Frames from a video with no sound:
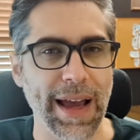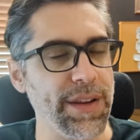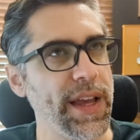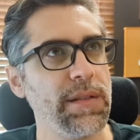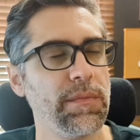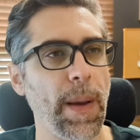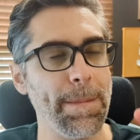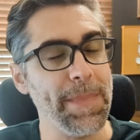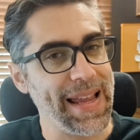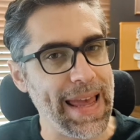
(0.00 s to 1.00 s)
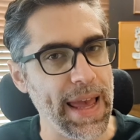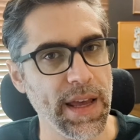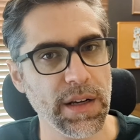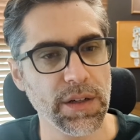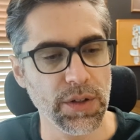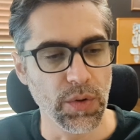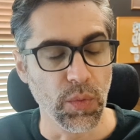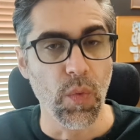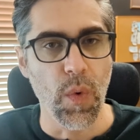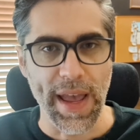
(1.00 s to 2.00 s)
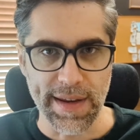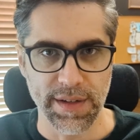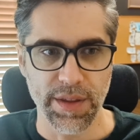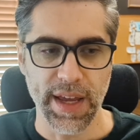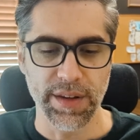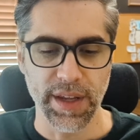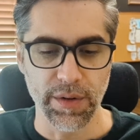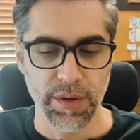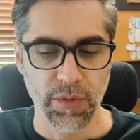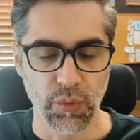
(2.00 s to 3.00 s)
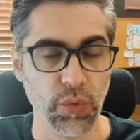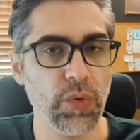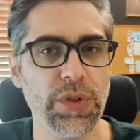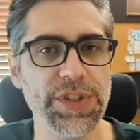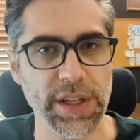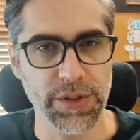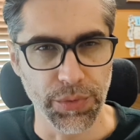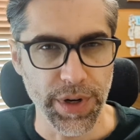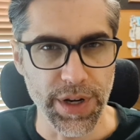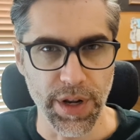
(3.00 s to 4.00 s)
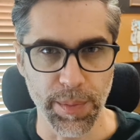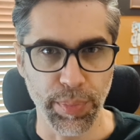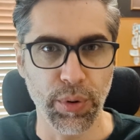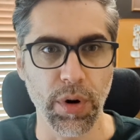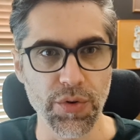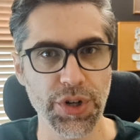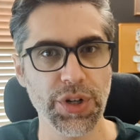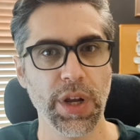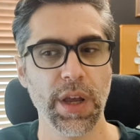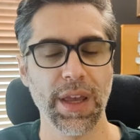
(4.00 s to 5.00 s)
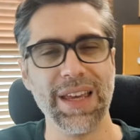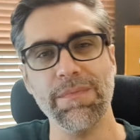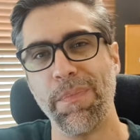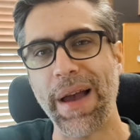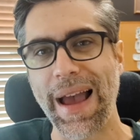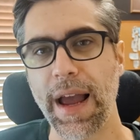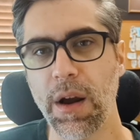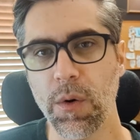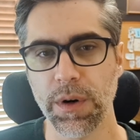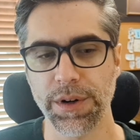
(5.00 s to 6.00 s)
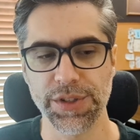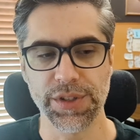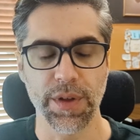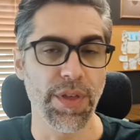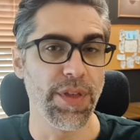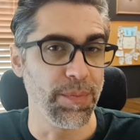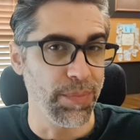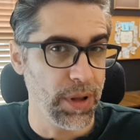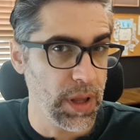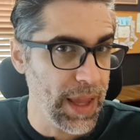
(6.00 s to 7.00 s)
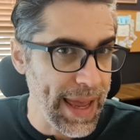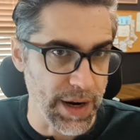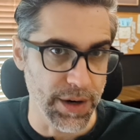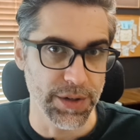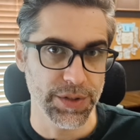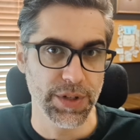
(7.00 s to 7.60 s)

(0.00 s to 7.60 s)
that mechanical weight, that rules as written approach, empowers the players